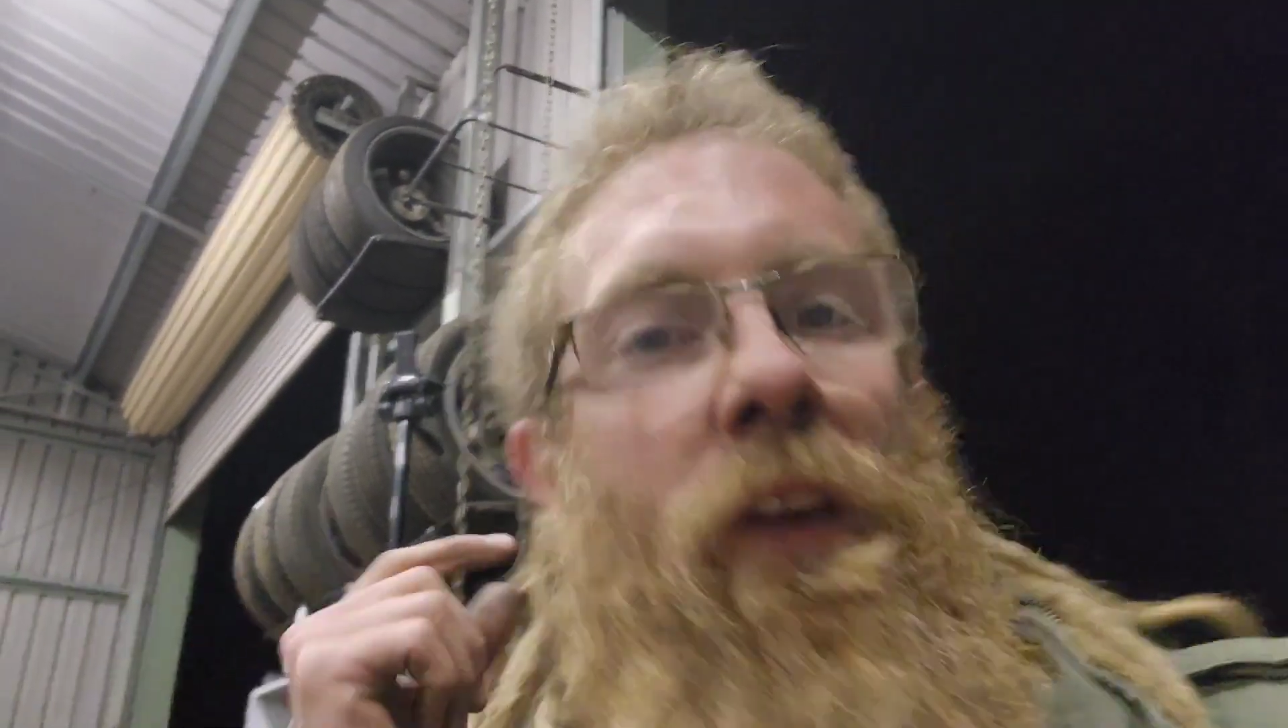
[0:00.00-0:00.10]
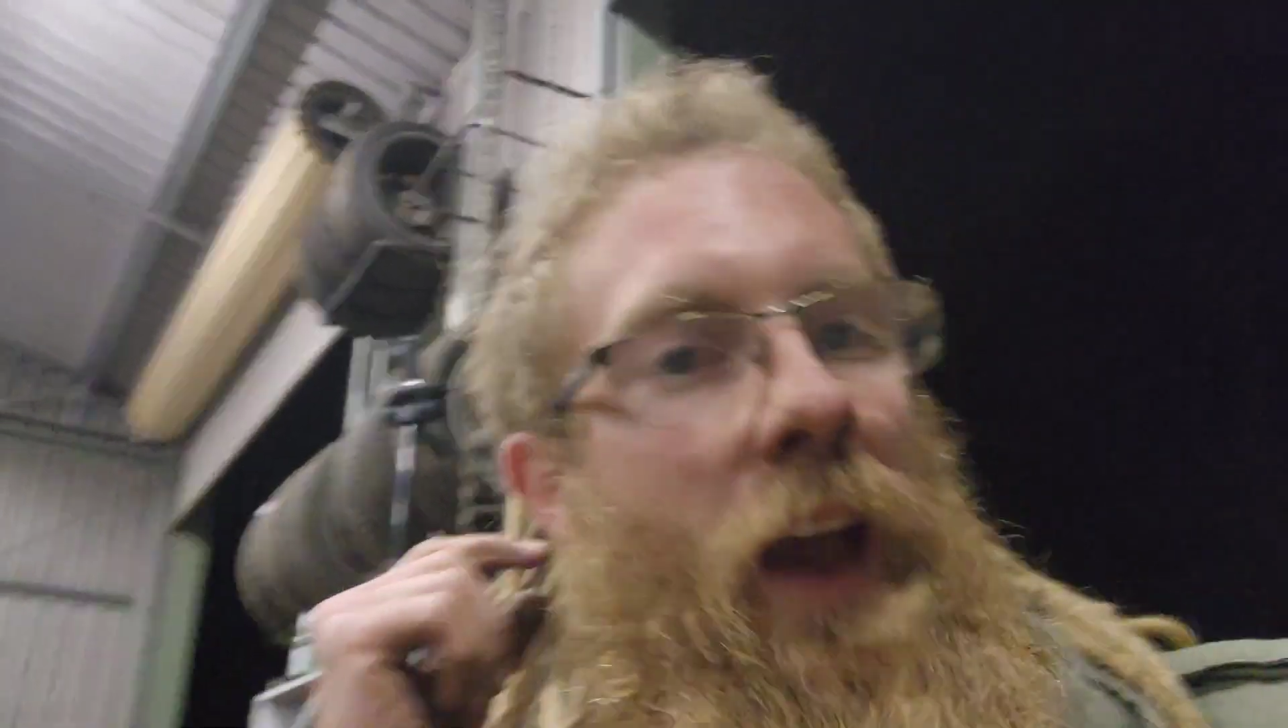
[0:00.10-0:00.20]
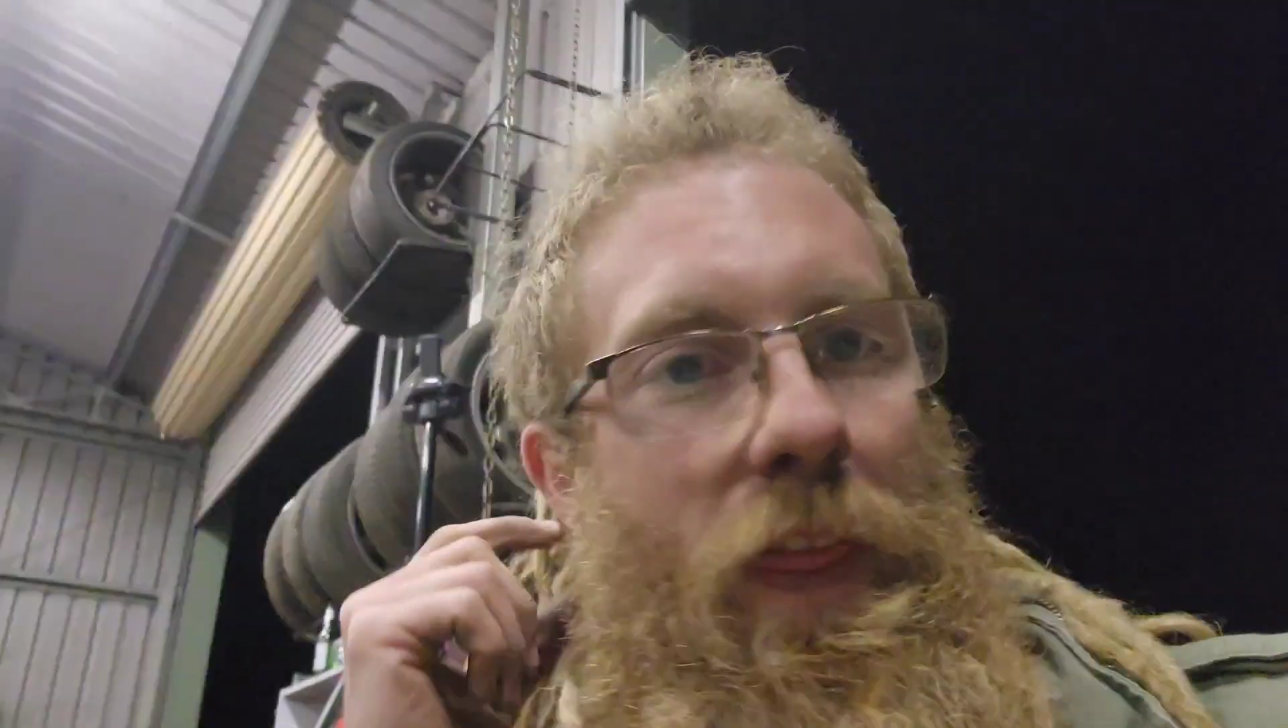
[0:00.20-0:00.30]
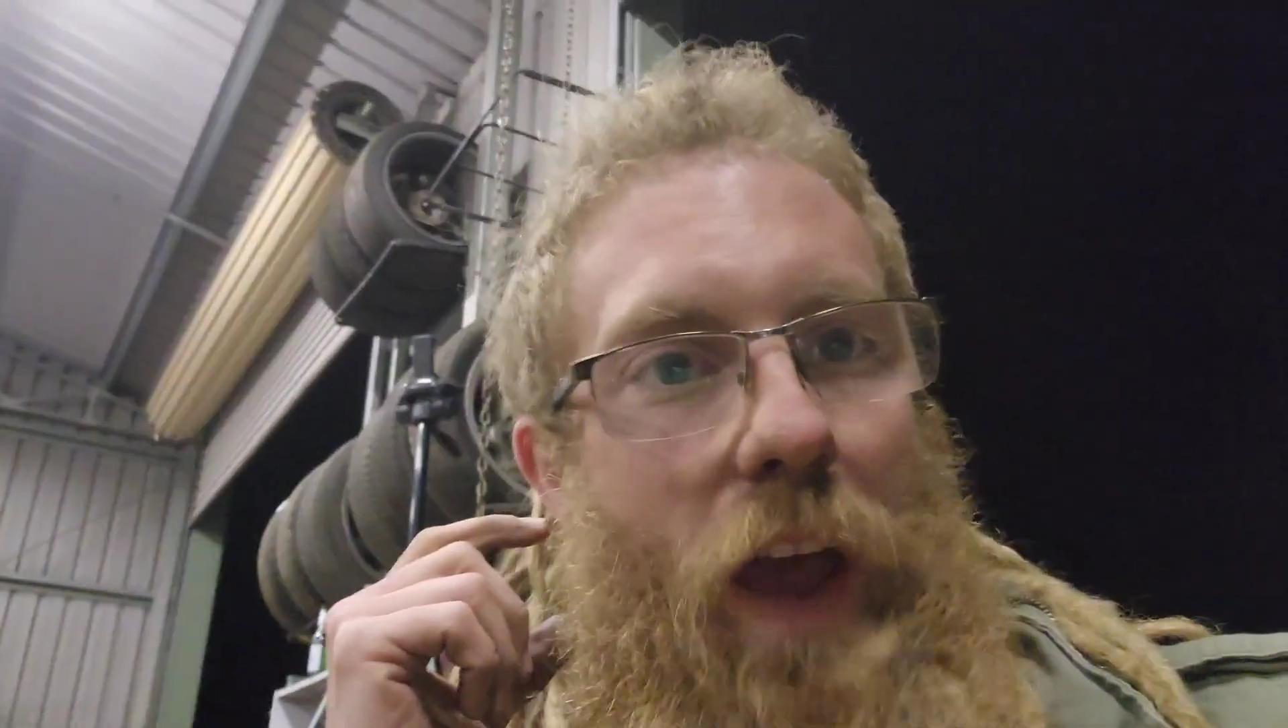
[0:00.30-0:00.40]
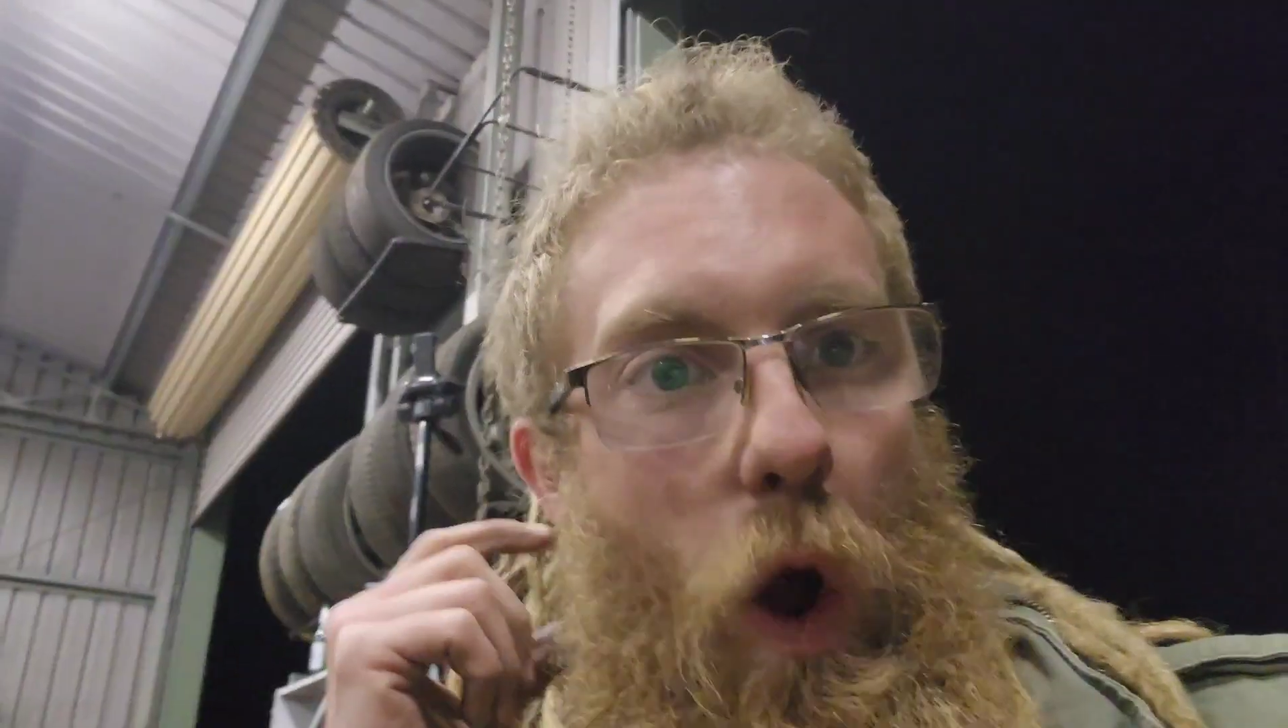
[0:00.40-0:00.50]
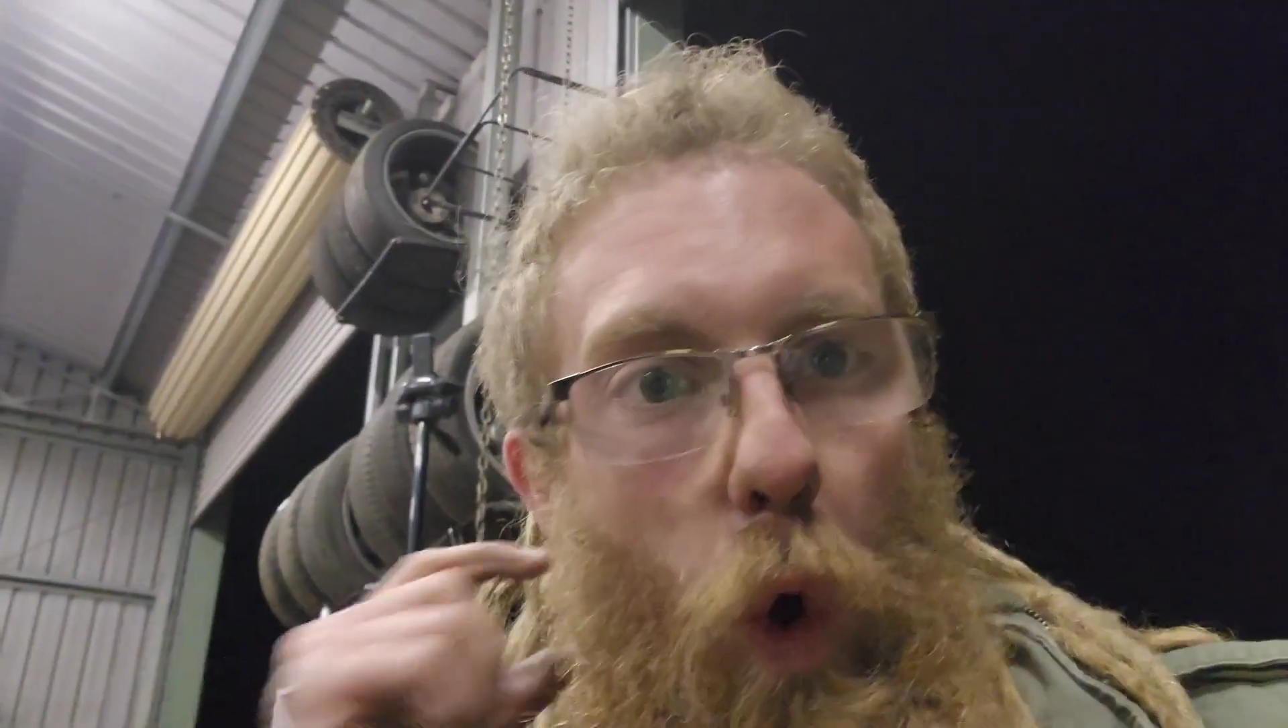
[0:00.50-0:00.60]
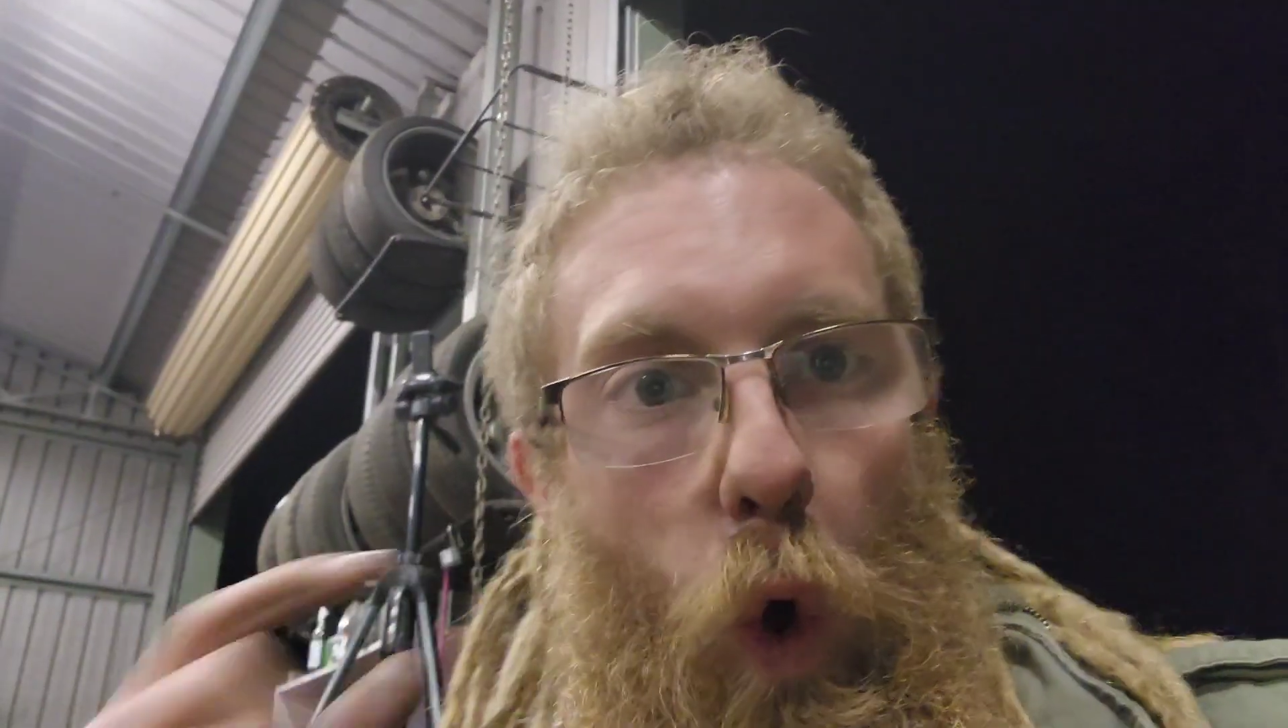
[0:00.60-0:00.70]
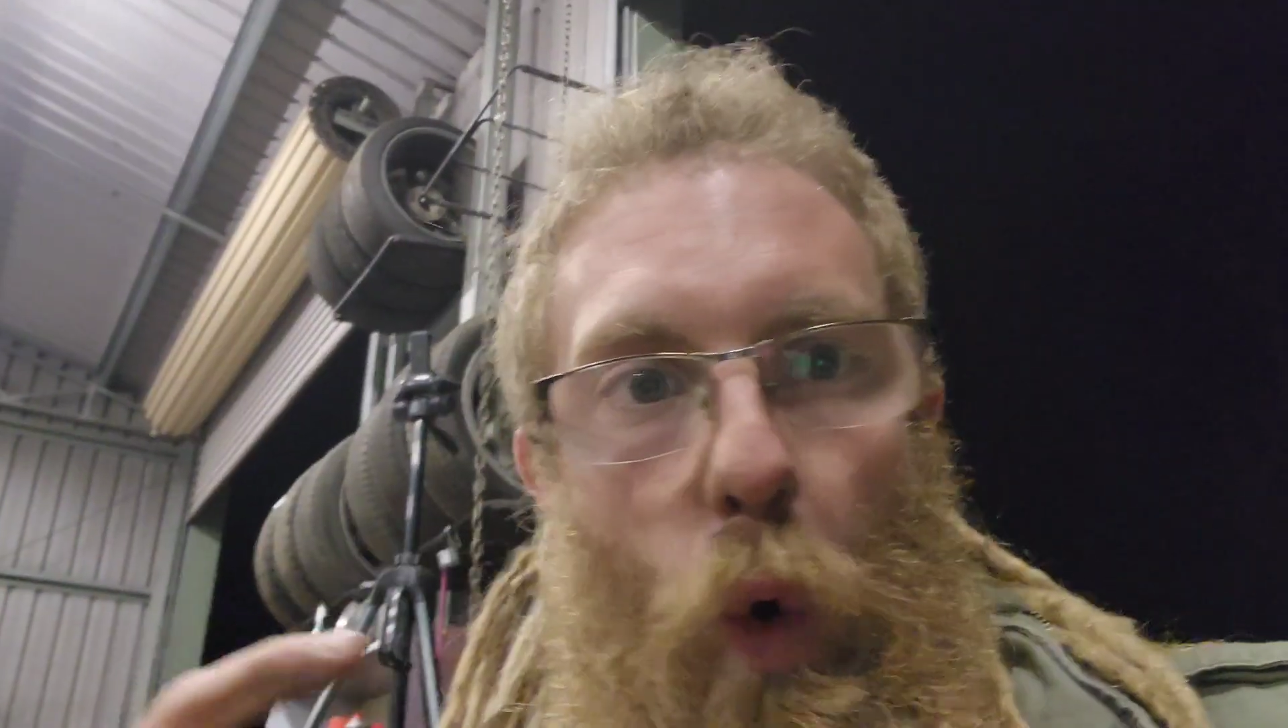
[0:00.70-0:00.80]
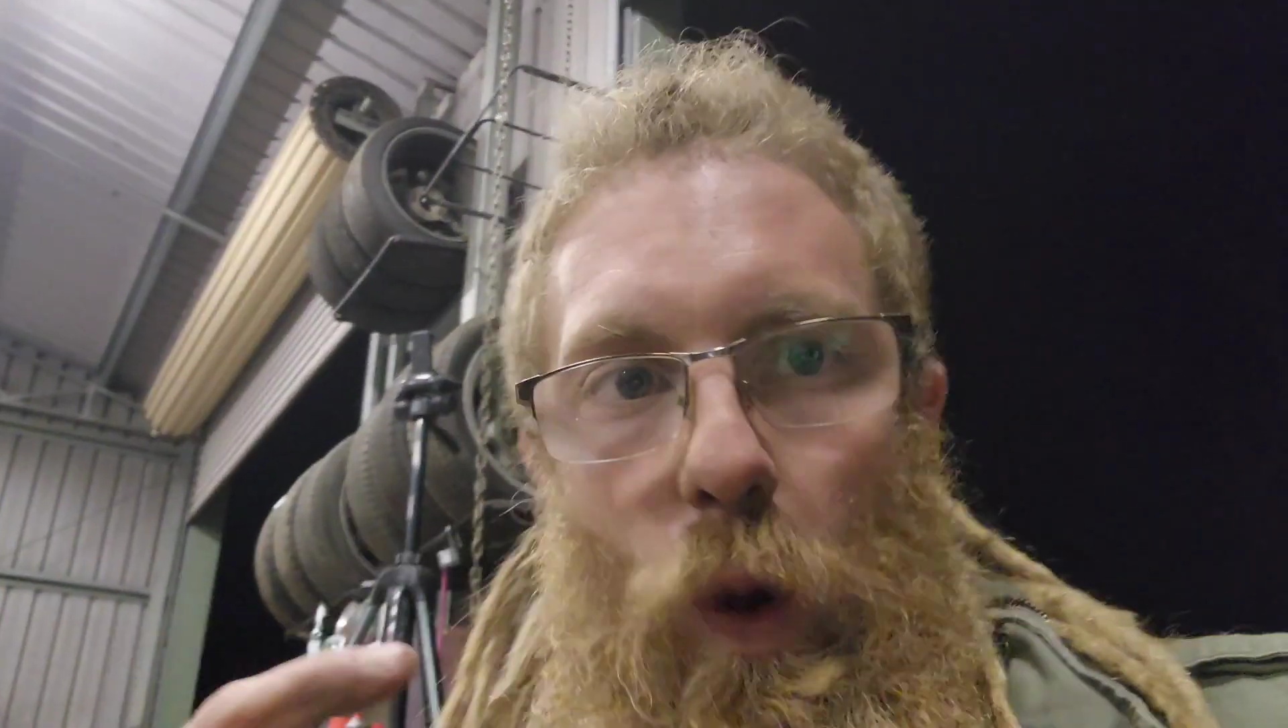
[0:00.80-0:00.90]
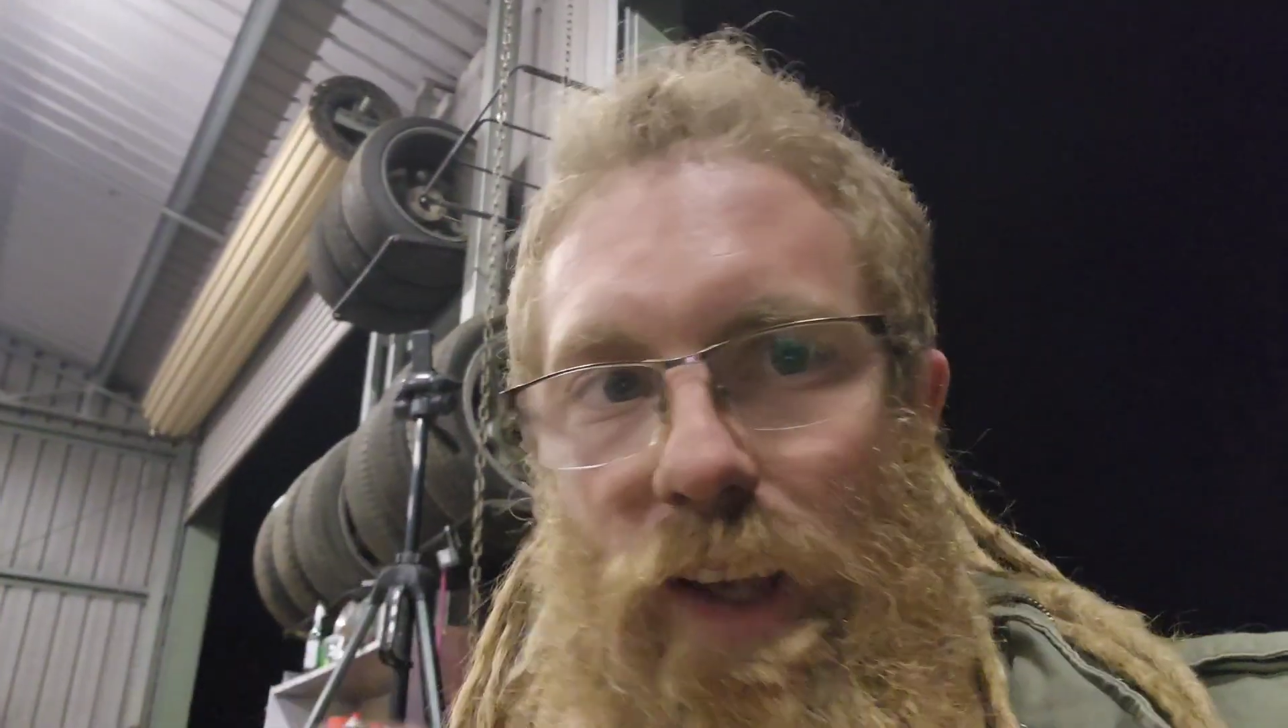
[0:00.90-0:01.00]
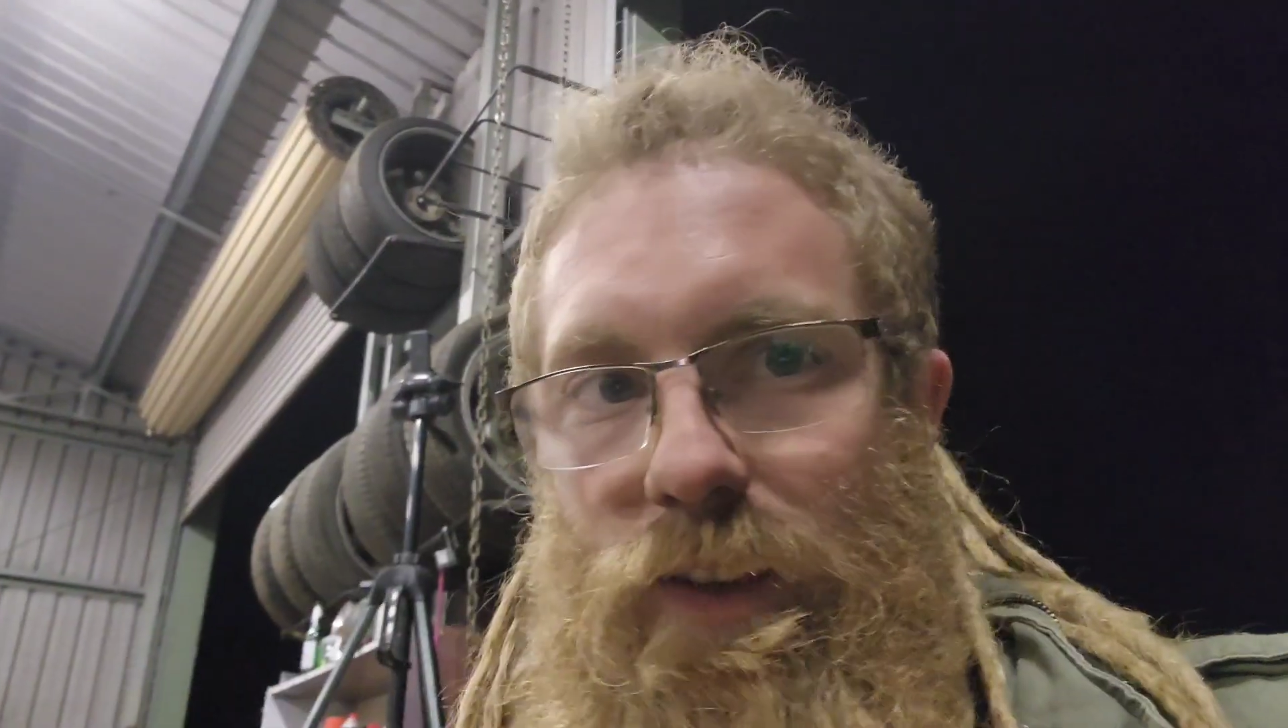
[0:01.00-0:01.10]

and they're always